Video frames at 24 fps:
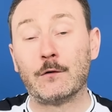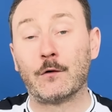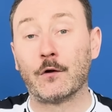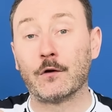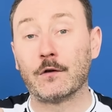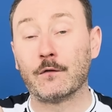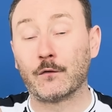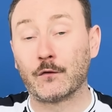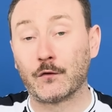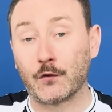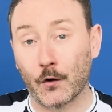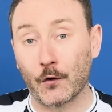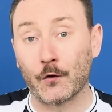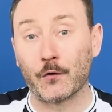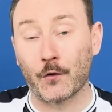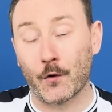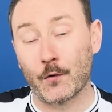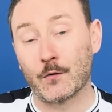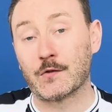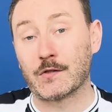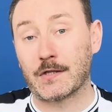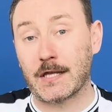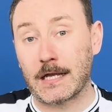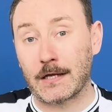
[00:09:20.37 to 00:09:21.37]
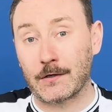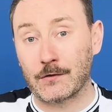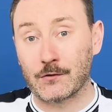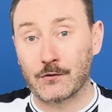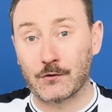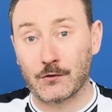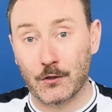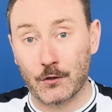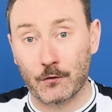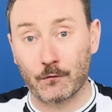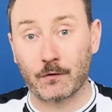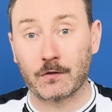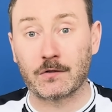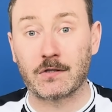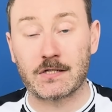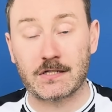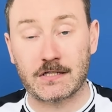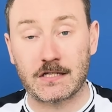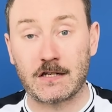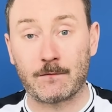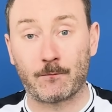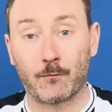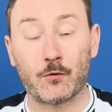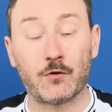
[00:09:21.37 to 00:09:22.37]
could have done those things during the
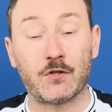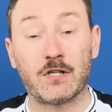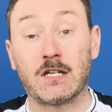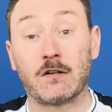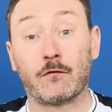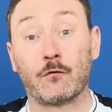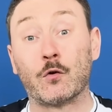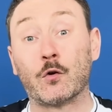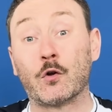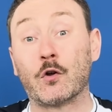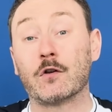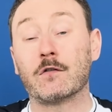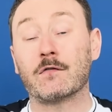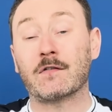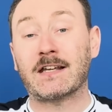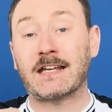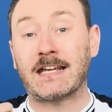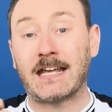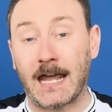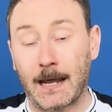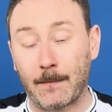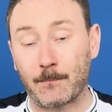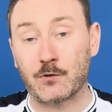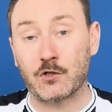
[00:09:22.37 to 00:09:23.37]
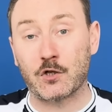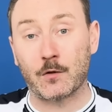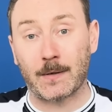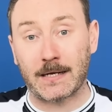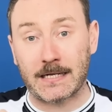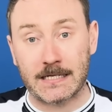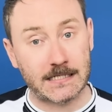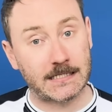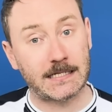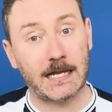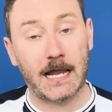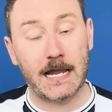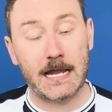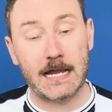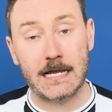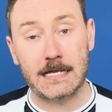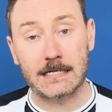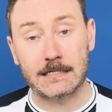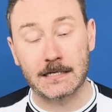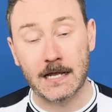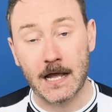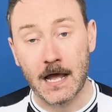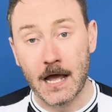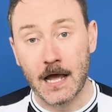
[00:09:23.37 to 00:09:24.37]
Steve Bruce year? Who could have kept you
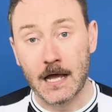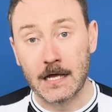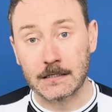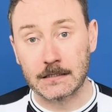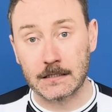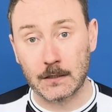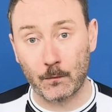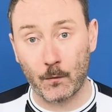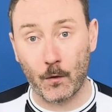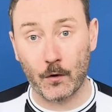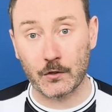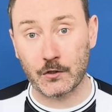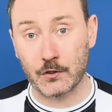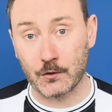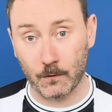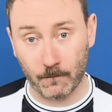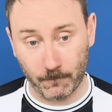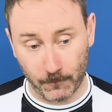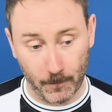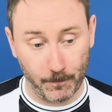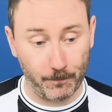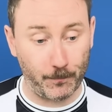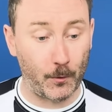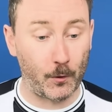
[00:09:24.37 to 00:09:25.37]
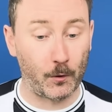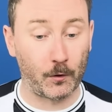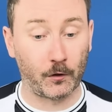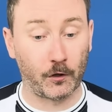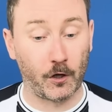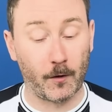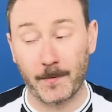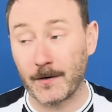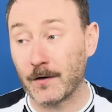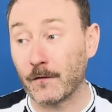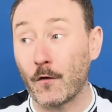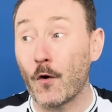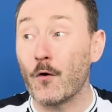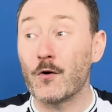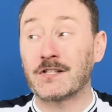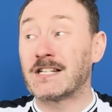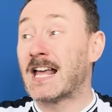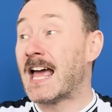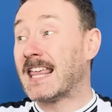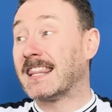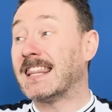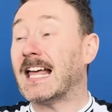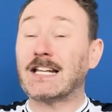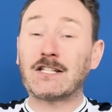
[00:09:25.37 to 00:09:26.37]
excited to watch your football club? And of course,
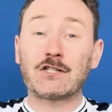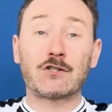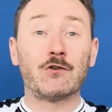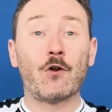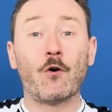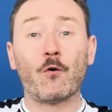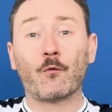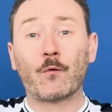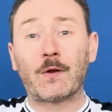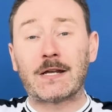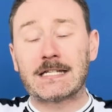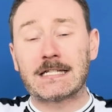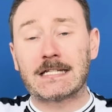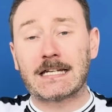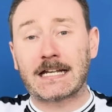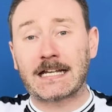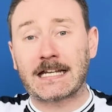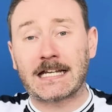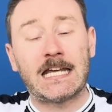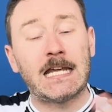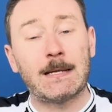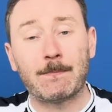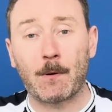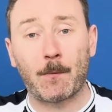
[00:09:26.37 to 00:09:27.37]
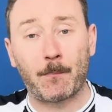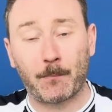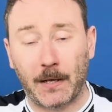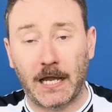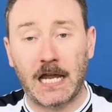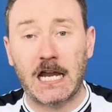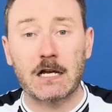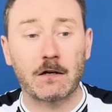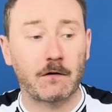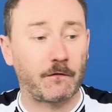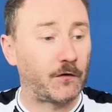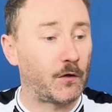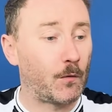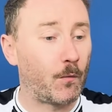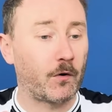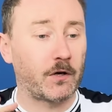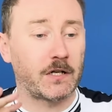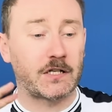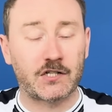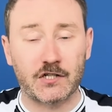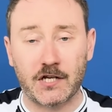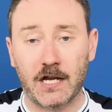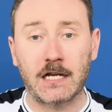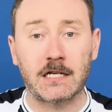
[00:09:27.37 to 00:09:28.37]
that's no reason to keep a player if you
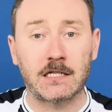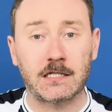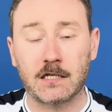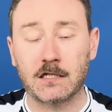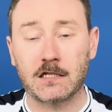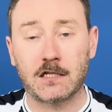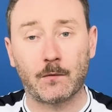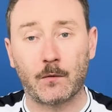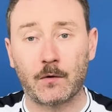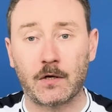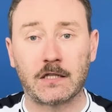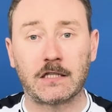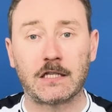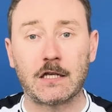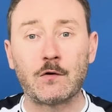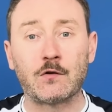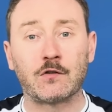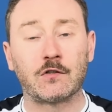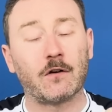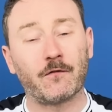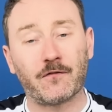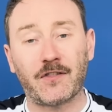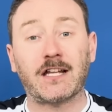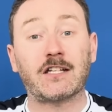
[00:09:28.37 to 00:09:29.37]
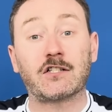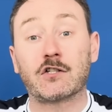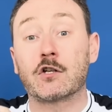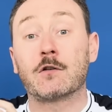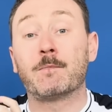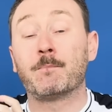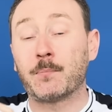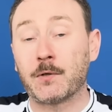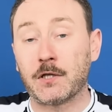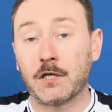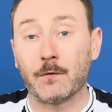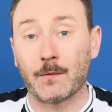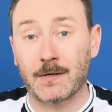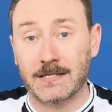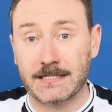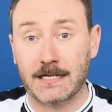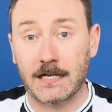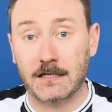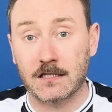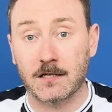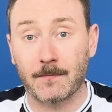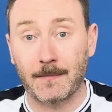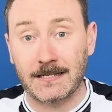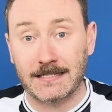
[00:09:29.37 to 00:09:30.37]
want to change things, you want to do stuff. That's just pure
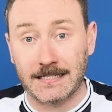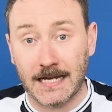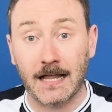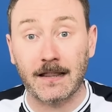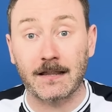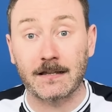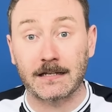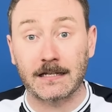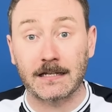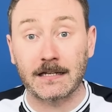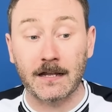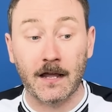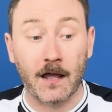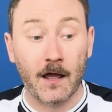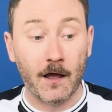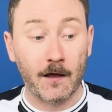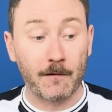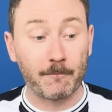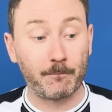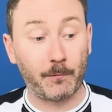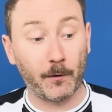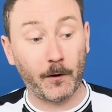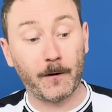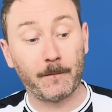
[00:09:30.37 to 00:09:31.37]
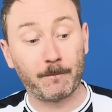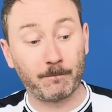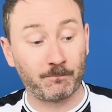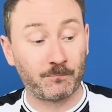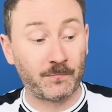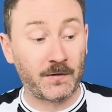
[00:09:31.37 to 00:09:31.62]
sentimentality. But